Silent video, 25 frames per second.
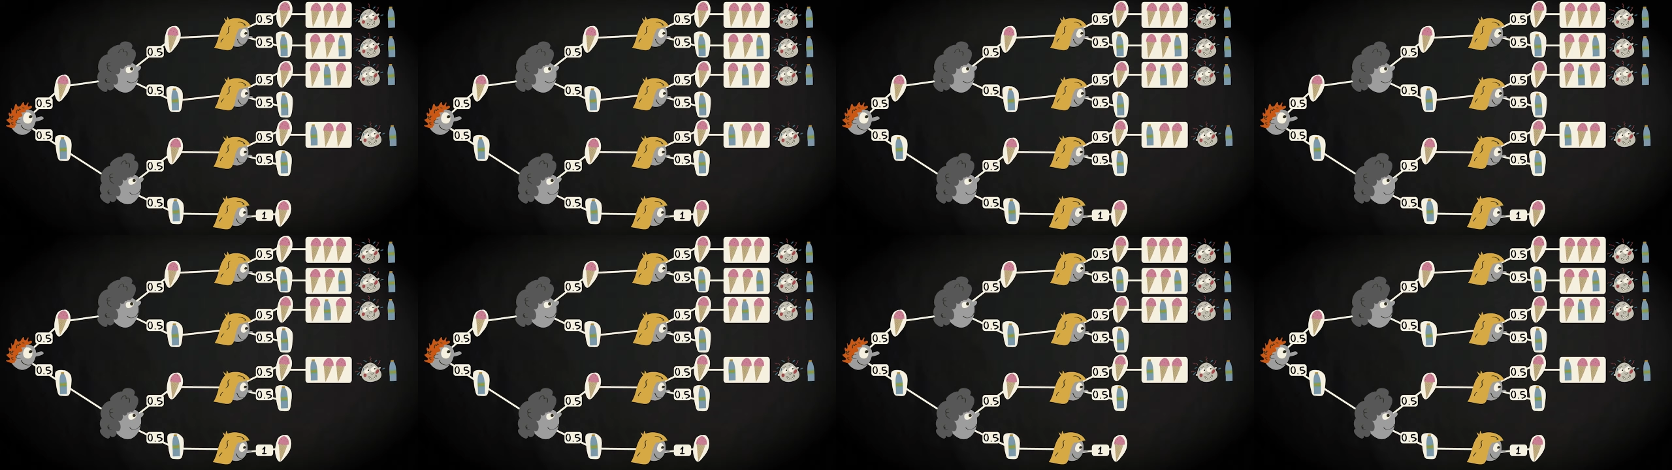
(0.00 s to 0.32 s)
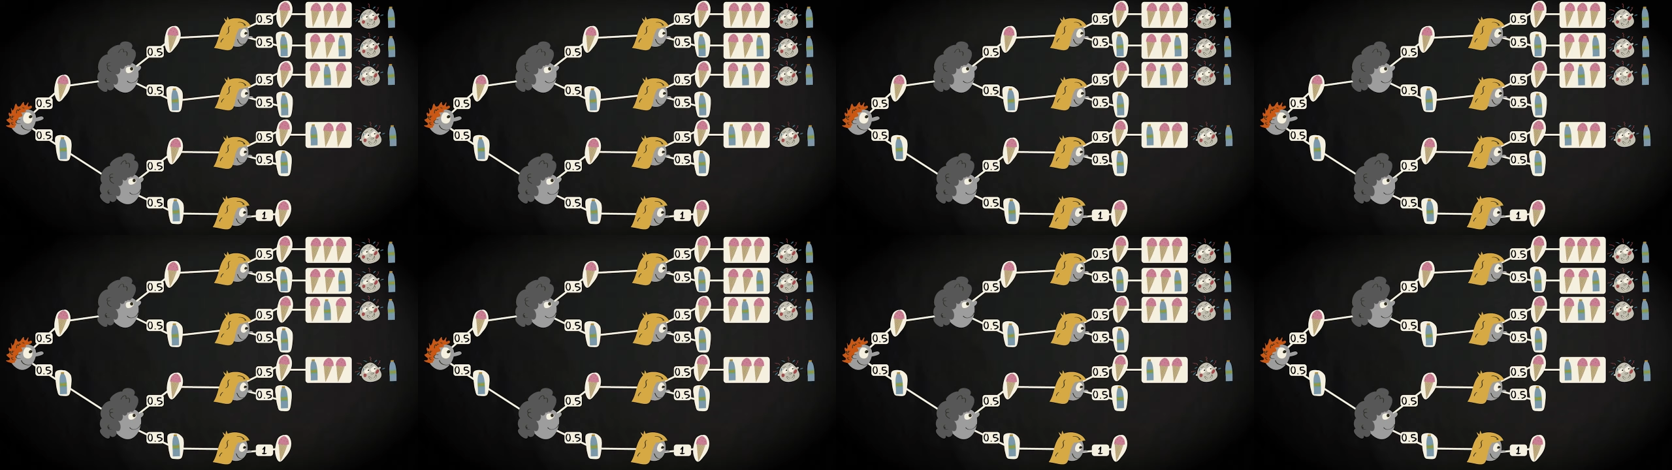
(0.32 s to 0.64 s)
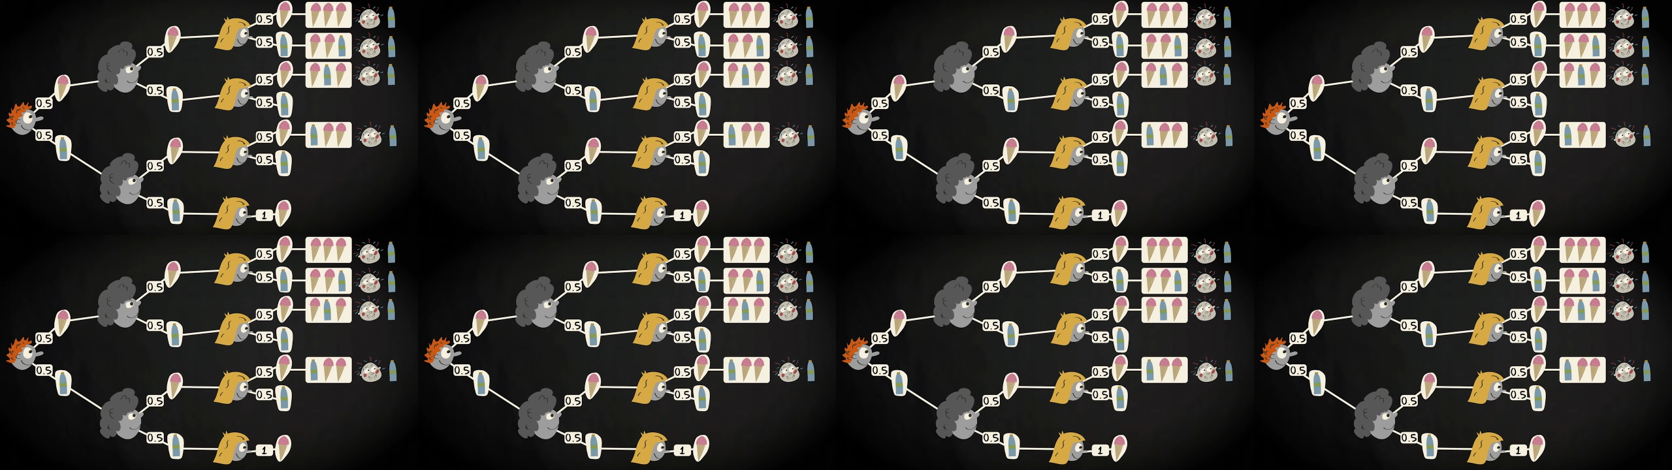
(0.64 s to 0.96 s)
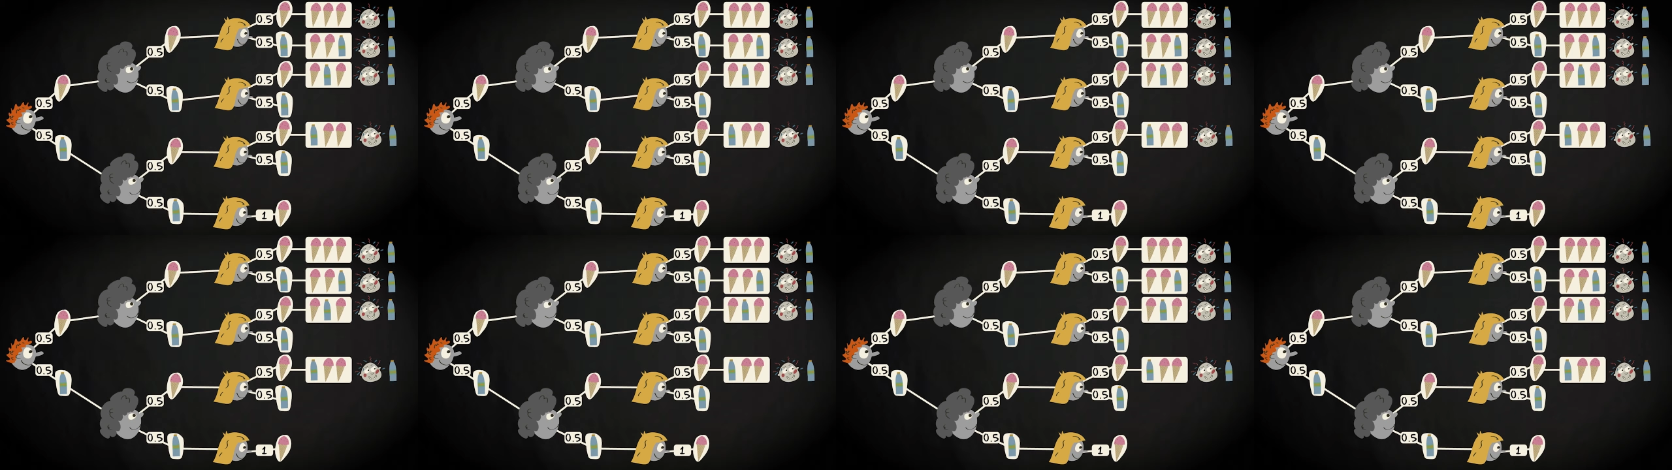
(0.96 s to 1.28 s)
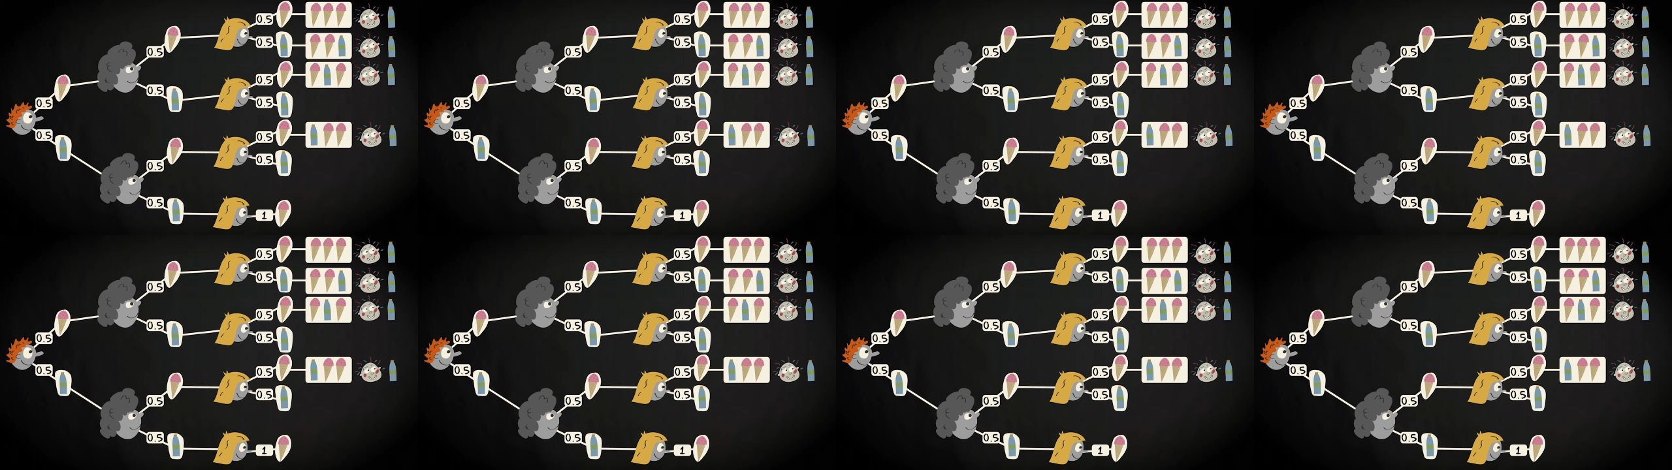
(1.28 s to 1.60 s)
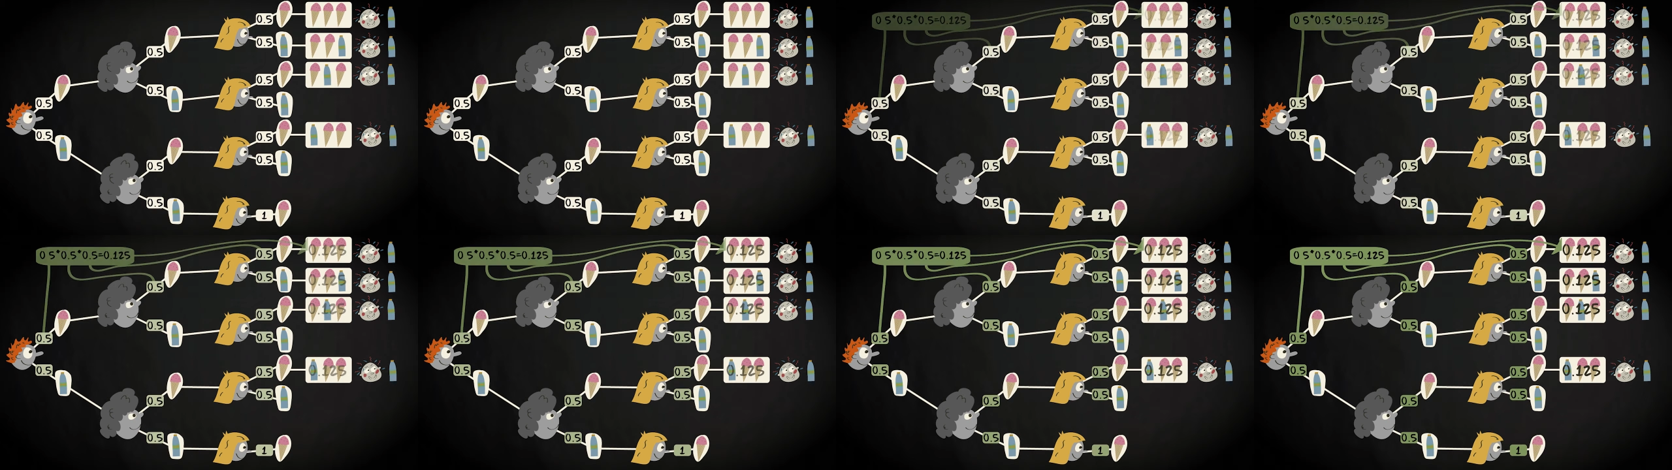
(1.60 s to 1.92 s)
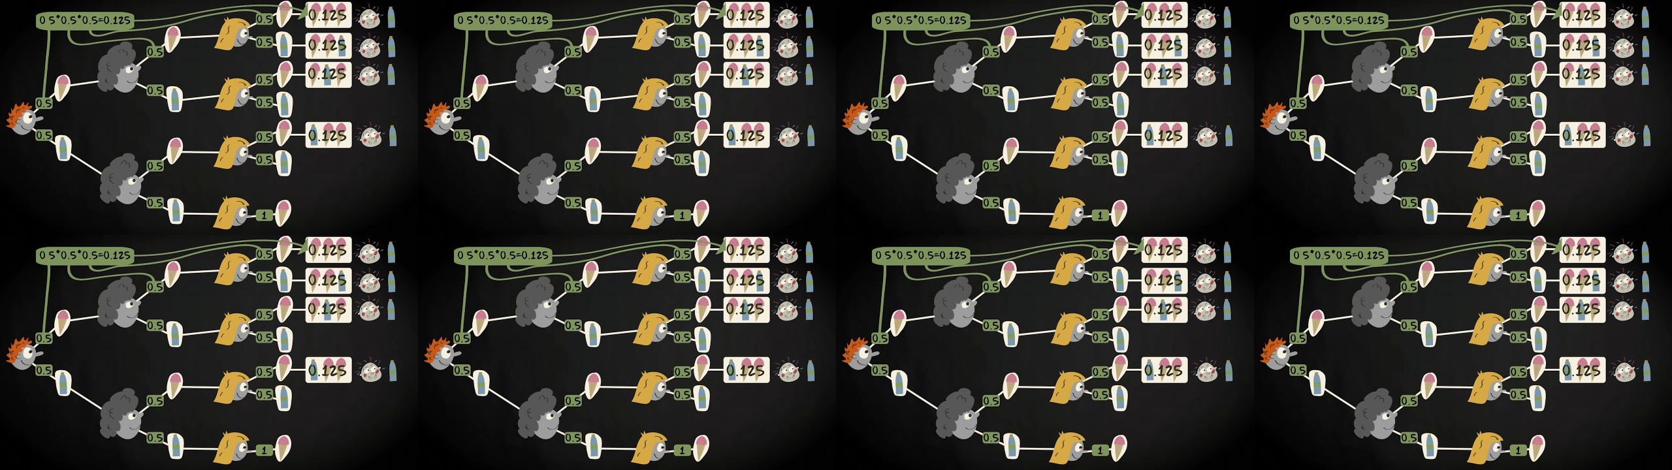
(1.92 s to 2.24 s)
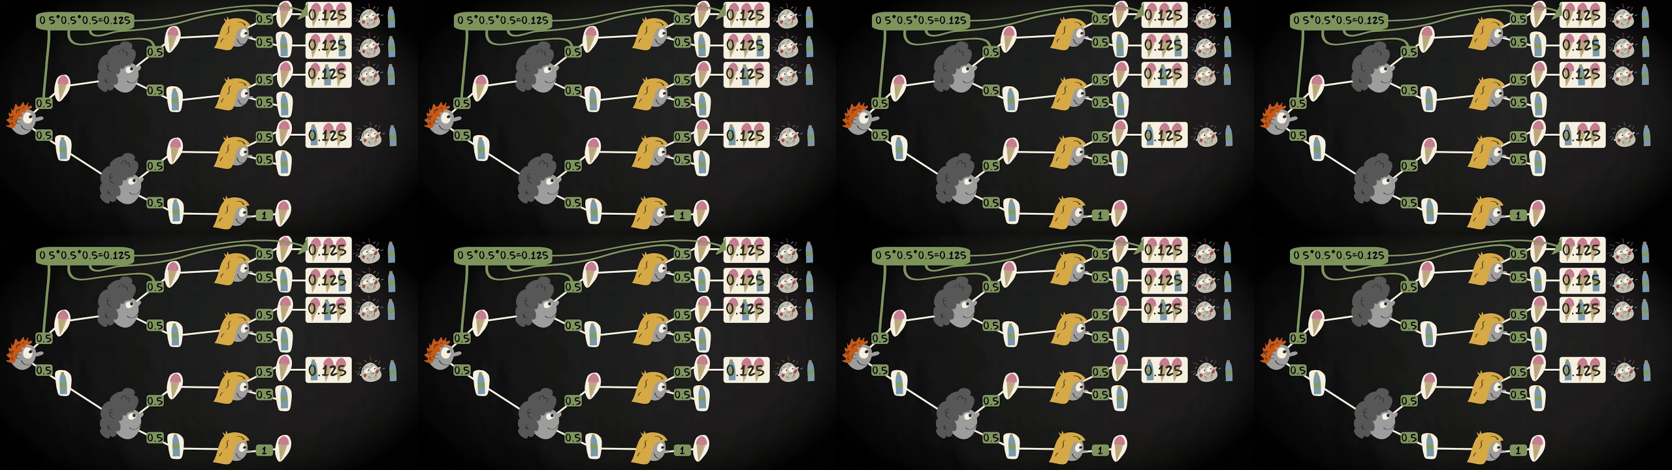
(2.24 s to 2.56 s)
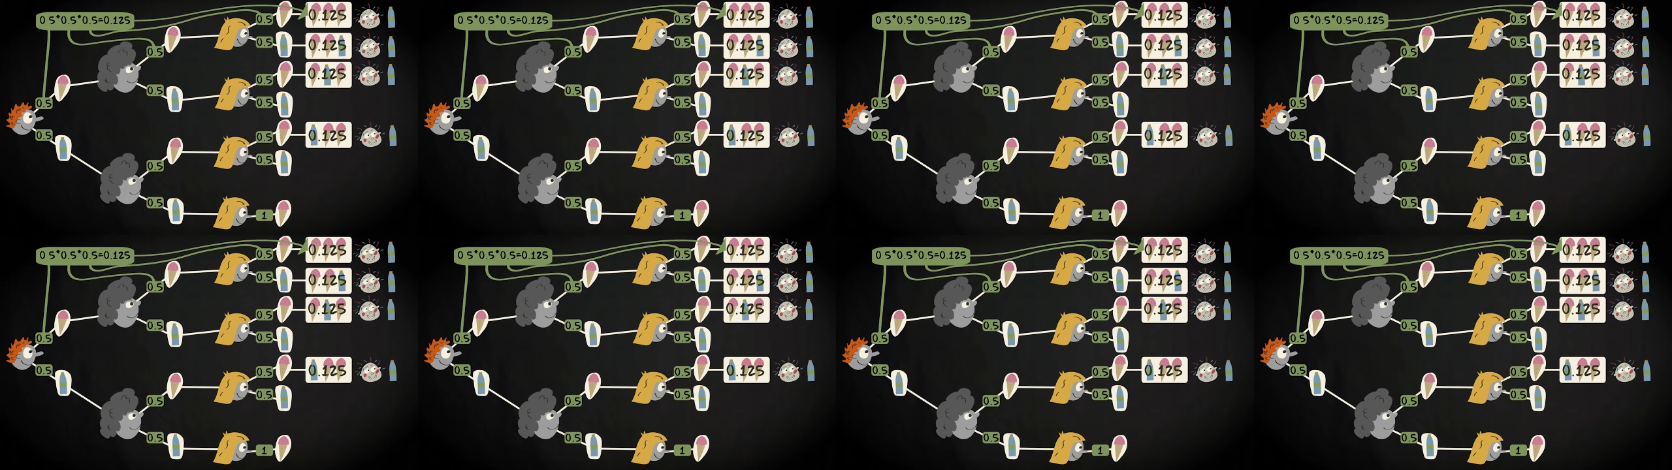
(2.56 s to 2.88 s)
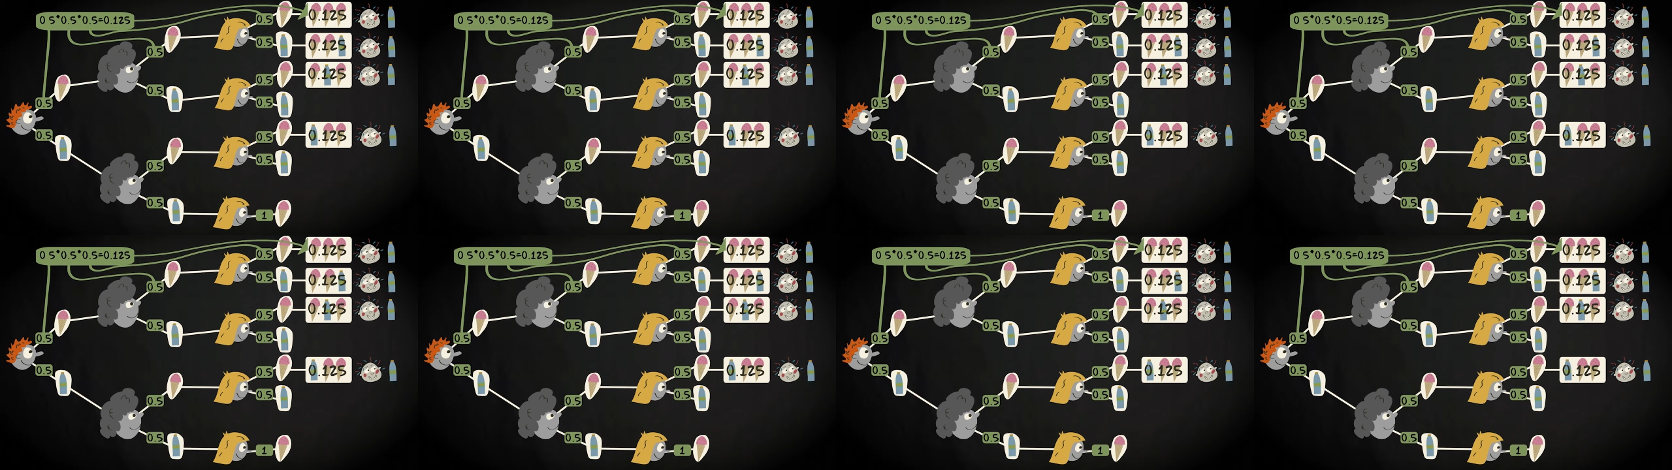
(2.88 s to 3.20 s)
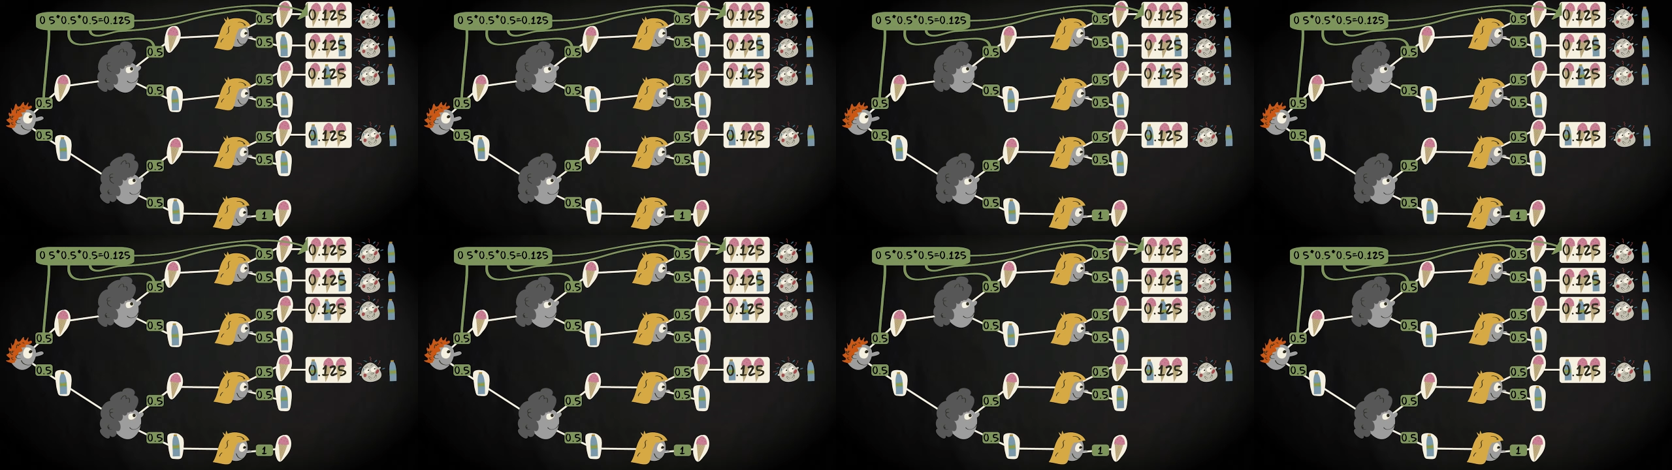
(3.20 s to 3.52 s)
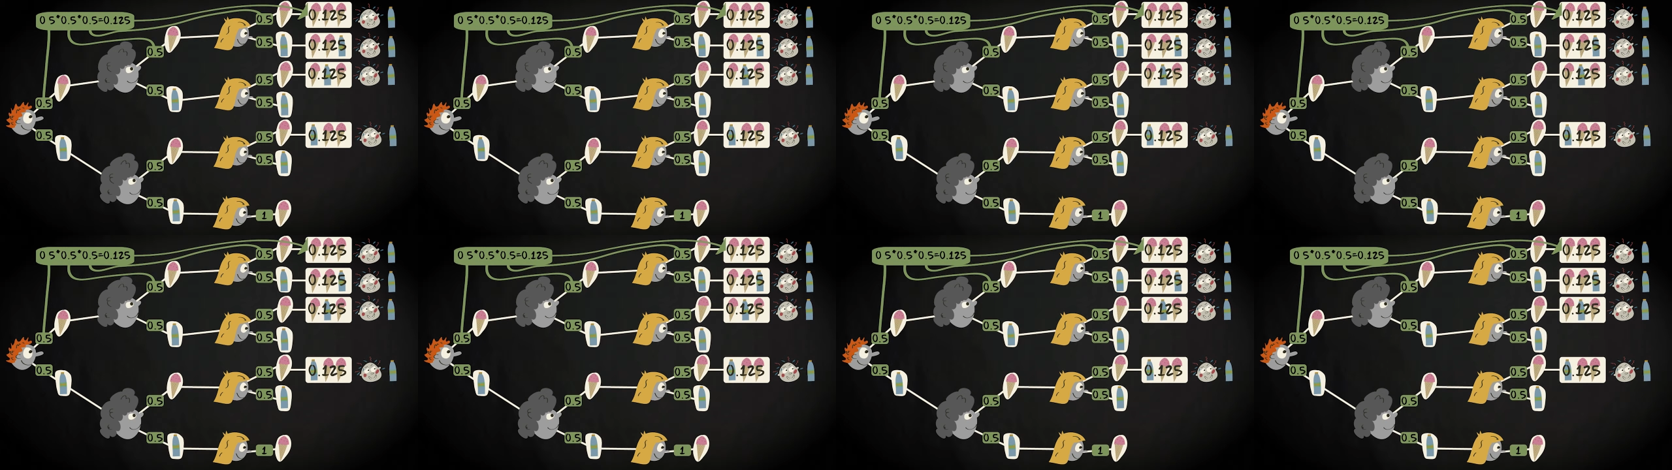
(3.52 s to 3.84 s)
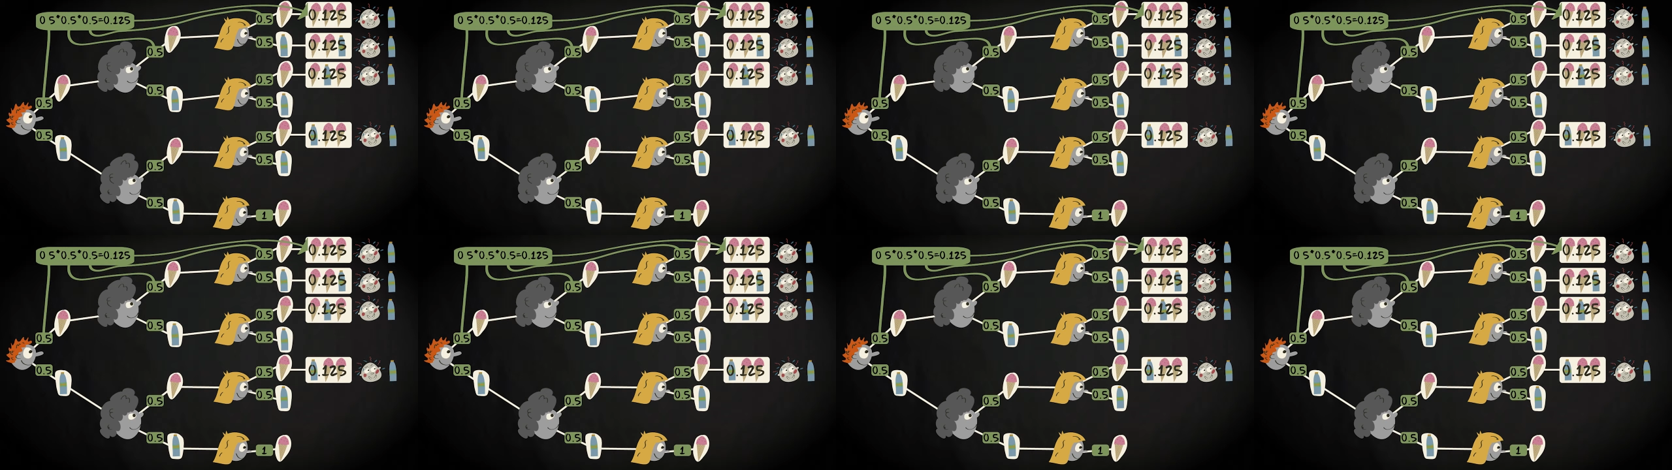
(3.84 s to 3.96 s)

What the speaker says: Nobody's mouth can be seen.